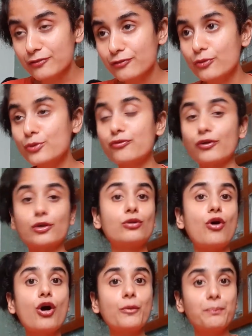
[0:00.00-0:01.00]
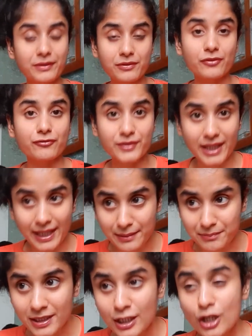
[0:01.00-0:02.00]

food for a long period of time,